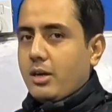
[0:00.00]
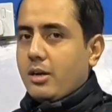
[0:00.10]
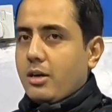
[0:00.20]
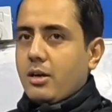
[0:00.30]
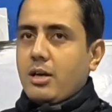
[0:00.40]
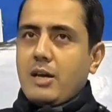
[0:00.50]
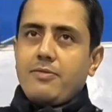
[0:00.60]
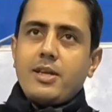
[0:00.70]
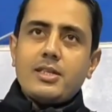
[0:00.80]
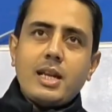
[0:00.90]
if
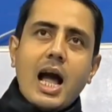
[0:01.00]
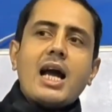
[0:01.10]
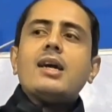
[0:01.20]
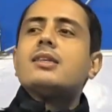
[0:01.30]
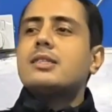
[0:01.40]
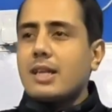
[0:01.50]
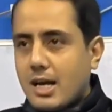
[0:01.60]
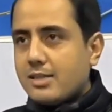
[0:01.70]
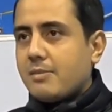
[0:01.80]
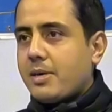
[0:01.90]
there is an IELTS
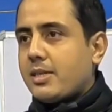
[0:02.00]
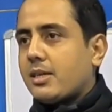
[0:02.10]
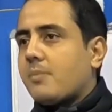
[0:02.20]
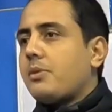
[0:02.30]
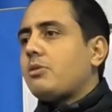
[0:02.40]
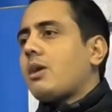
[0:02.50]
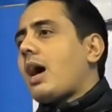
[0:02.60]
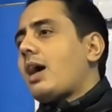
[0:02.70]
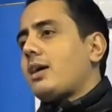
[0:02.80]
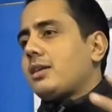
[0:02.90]
class, they might say, come to
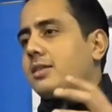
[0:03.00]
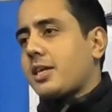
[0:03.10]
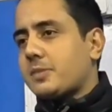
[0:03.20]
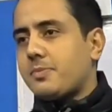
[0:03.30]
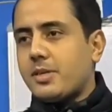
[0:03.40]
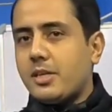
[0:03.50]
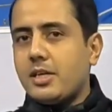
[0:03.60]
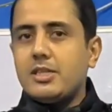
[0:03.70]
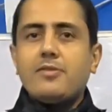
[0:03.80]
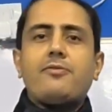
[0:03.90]
IELTS expert.
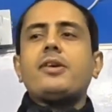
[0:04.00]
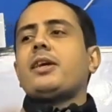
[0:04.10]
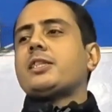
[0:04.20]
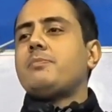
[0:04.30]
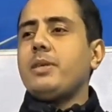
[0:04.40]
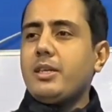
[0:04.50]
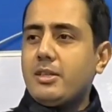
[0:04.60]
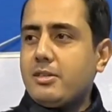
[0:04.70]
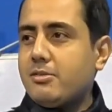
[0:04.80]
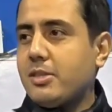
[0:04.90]
It is a fun
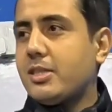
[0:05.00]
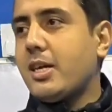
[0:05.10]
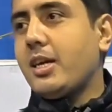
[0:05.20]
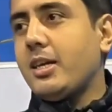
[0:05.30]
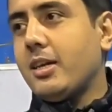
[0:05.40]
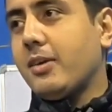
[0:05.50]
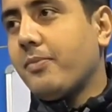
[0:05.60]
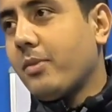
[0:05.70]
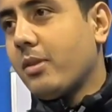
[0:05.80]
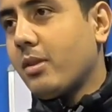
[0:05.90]
experience to study here.
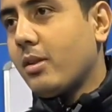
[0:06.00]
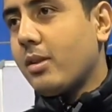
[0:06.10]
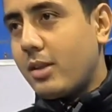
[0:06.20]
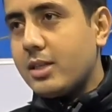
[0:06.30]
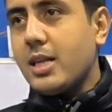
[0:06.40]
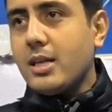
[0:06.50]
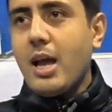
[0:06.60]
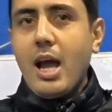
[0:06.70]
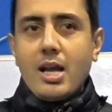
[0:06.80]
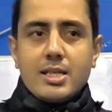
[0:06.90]
Things that are
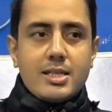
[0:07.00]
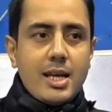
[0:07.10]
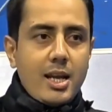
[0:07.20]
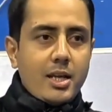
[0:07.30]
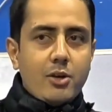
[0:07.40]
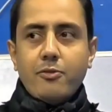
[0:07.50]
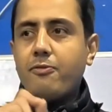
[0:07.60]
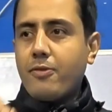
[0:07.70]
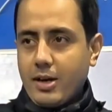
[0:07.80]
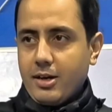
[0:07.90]
selling you
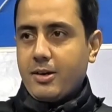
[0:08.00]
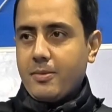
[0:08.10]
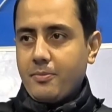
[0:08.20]
fun.